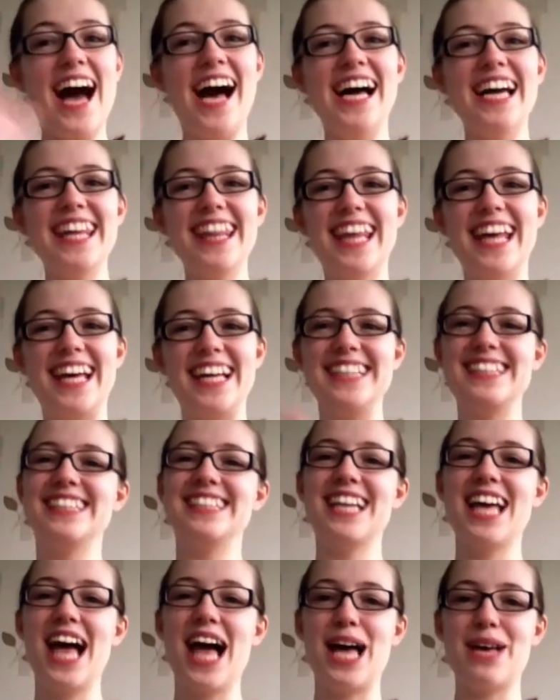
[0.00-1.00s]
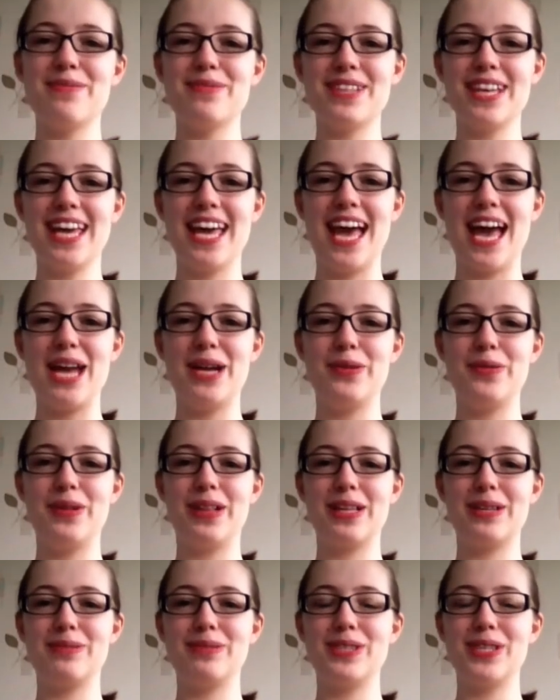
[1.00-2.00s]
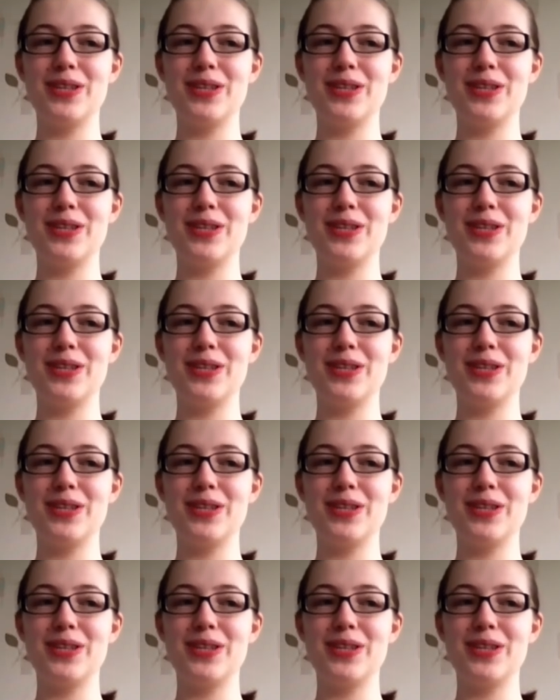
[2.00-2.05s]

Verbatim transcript: Hi there, I'm Cyan and welcome